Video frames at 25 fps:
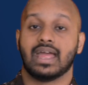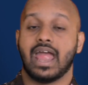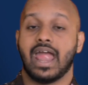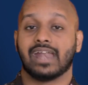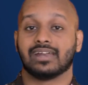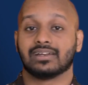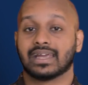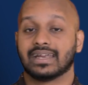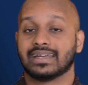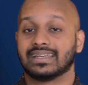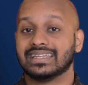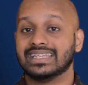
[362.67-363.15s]

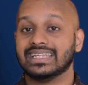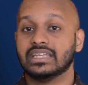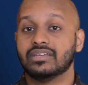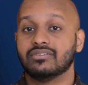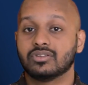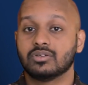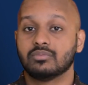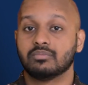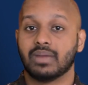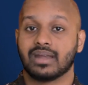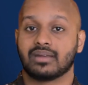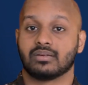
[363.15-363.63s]
and get
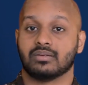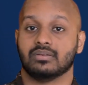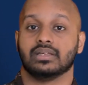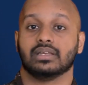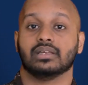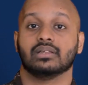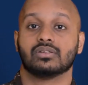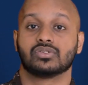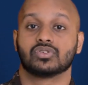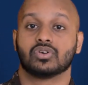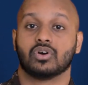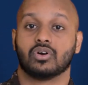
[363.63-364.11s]
even better
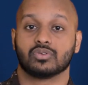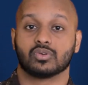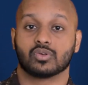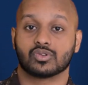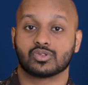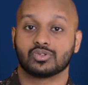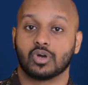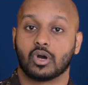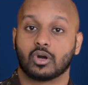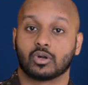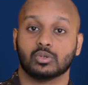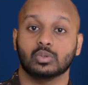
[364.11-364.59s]
deals on your
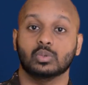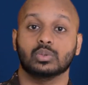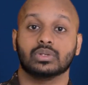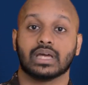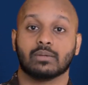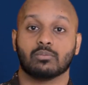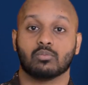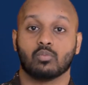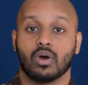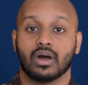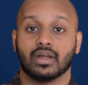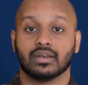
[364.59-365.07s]
SOC 2
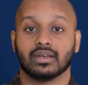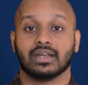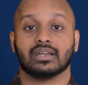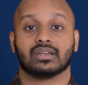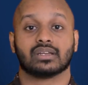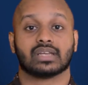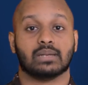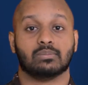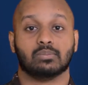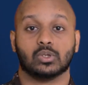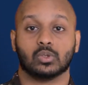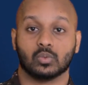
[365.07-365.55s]
Type 1 and
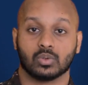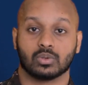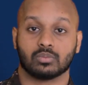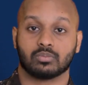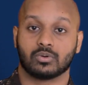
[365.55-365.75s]
Type 2